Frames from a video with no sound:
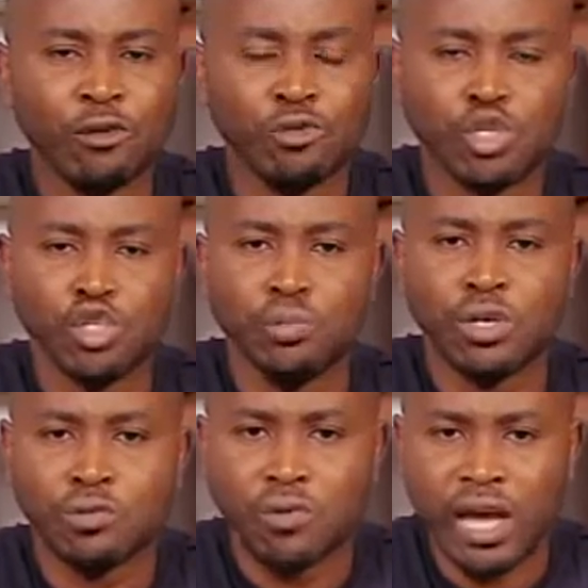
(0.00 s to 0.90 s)

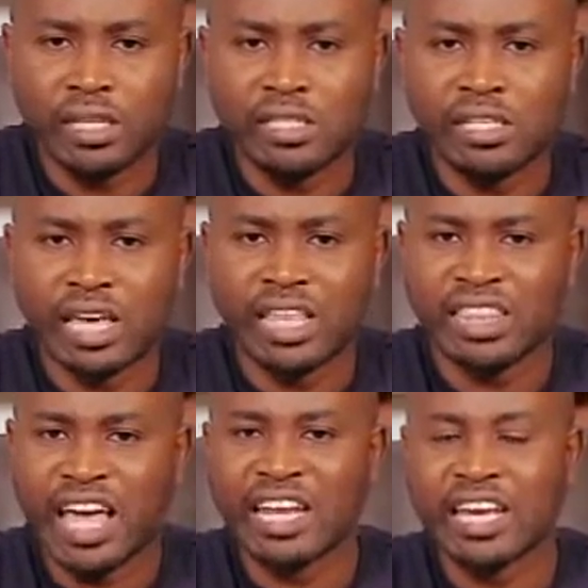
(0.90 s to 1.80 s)
speak right, and
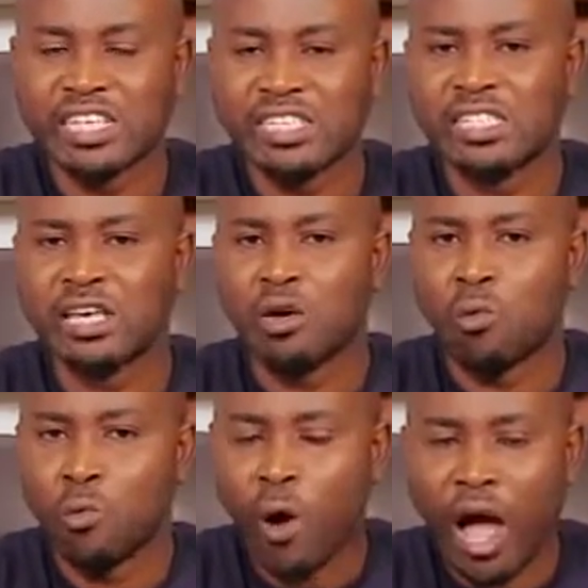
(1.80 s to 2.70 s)
that is
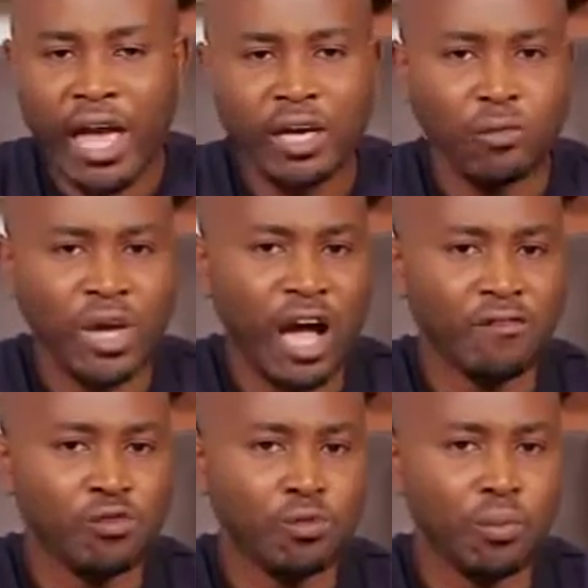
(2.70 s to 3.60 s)
why we
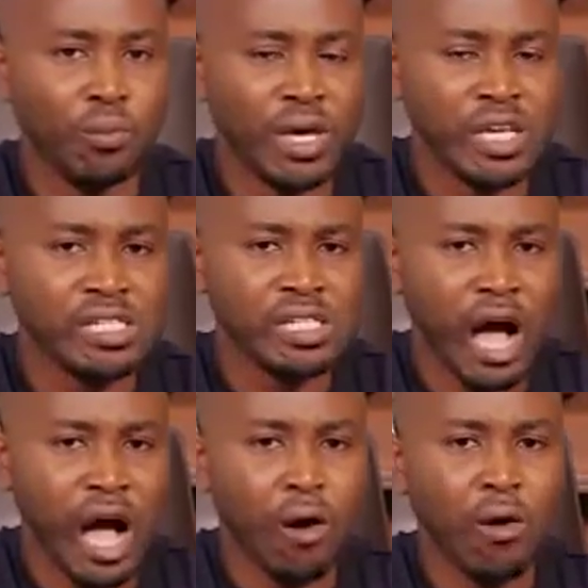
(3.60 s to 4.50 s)
have to base
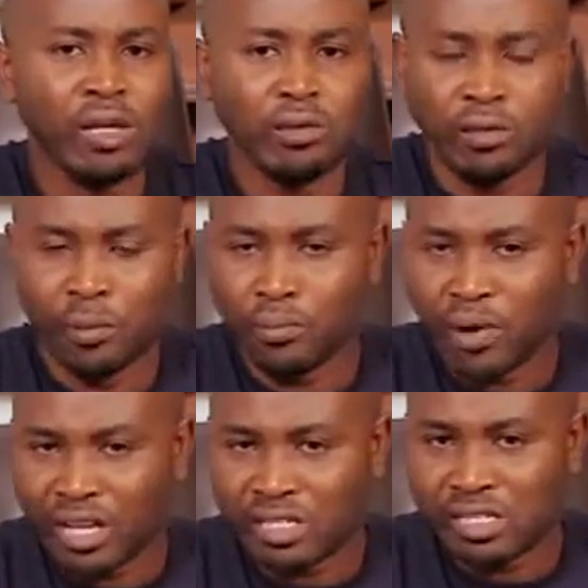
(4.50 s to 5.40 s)
our
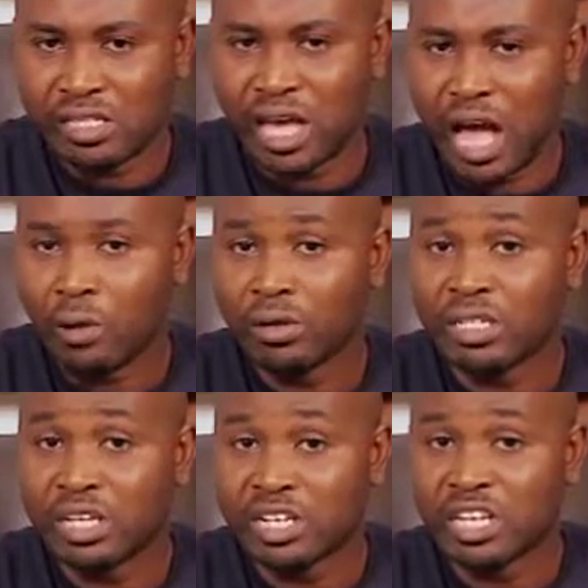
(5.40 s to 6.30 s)
practice, our
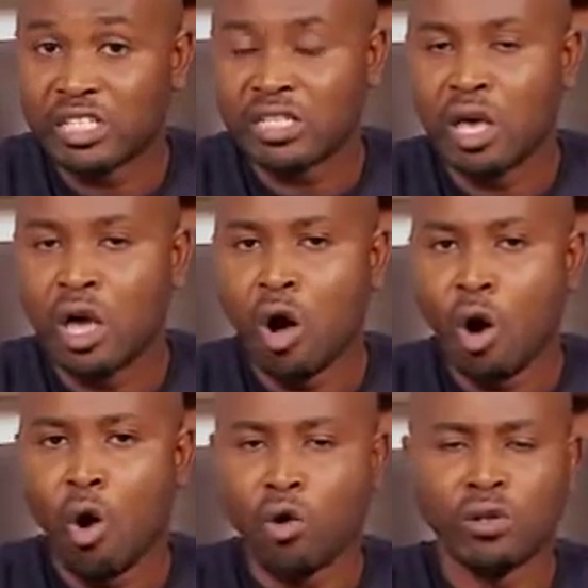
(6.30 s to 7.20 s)
techniques
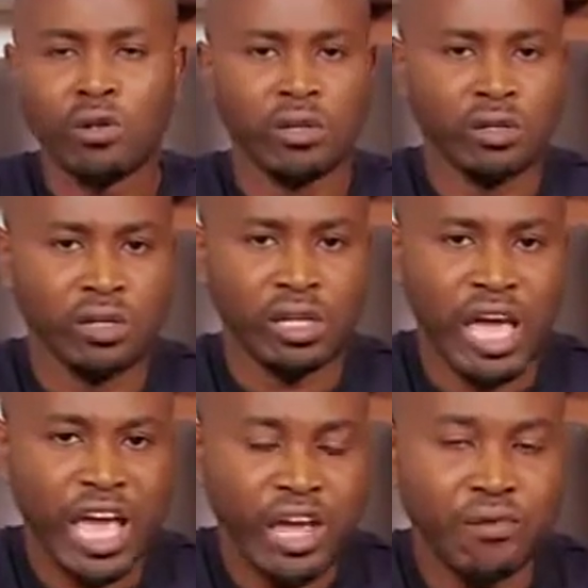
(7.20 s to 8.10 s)
on the
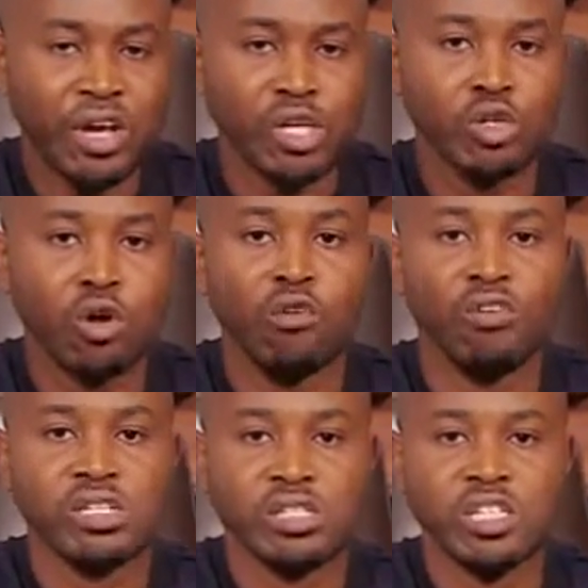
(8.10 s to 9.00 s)
areas of
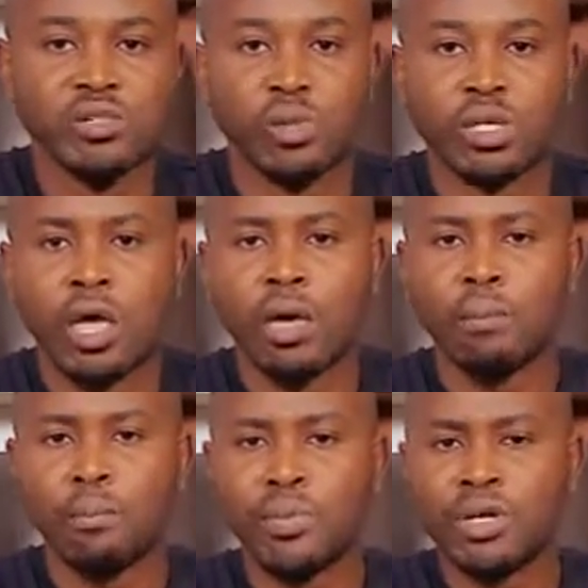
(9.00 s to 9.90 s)
assessment.
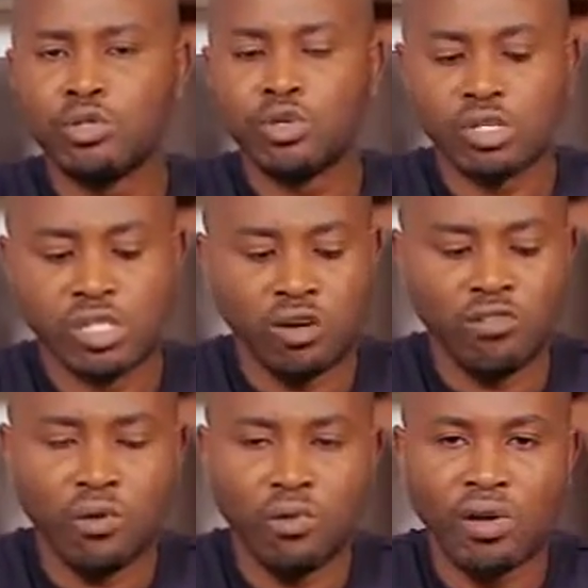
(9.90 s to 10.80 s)
Build yourself
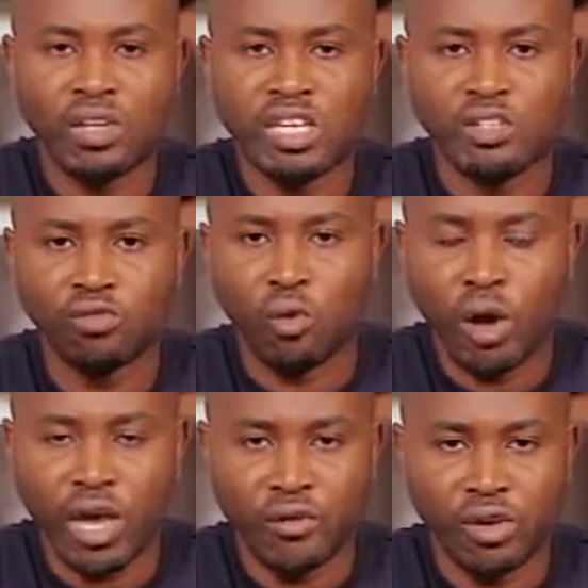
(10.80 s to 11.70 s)
around these 4
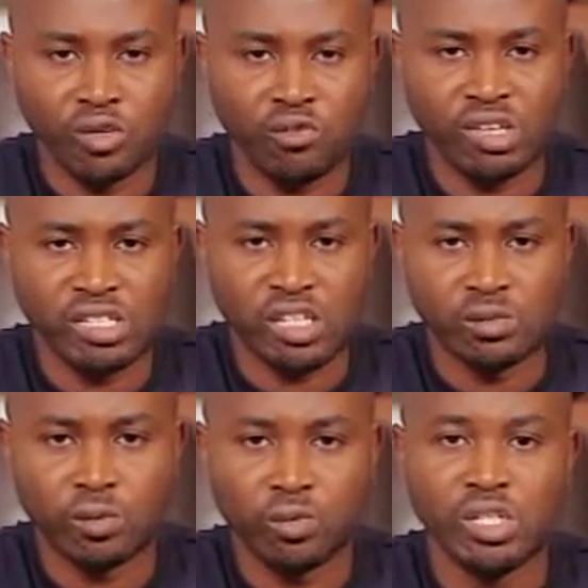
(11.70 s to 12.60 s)
areas of
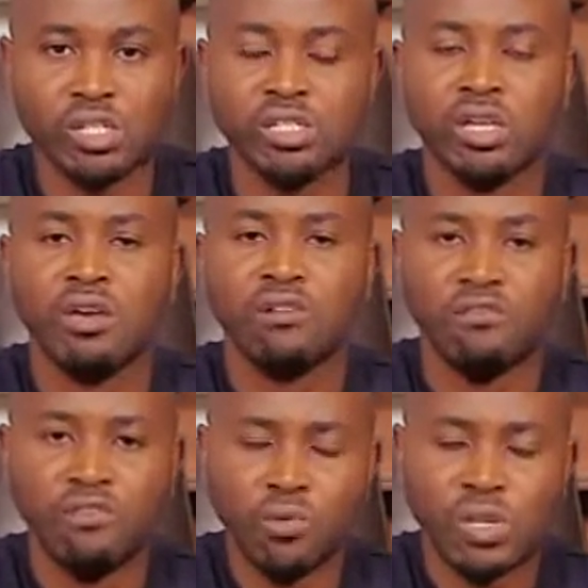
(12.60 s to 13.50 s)
assessment, which is
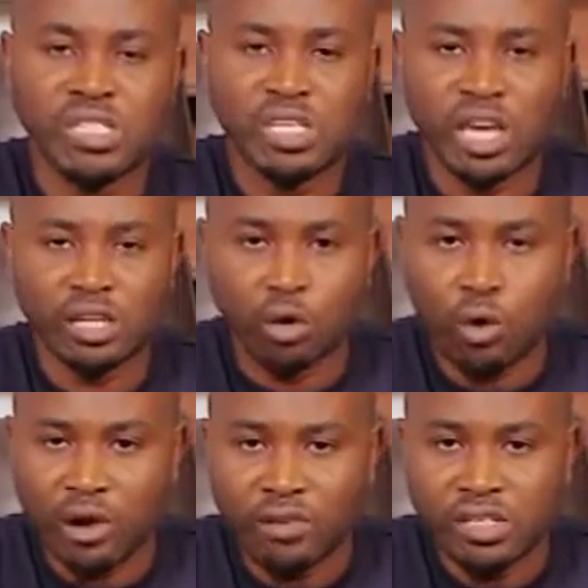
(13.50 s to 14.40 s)
fluency and
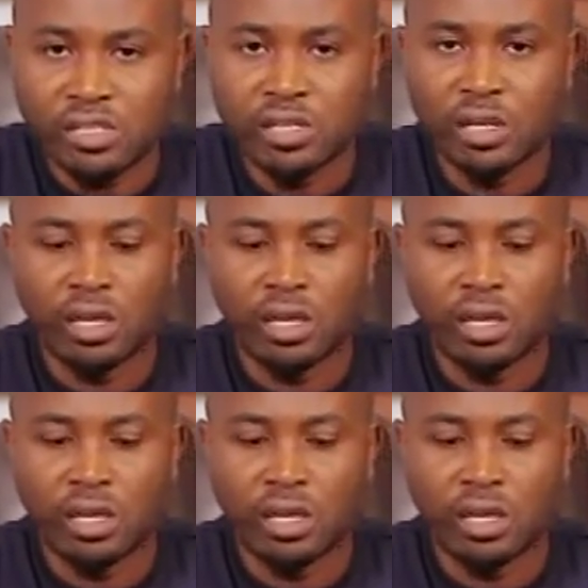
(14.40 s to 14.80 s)
coherence,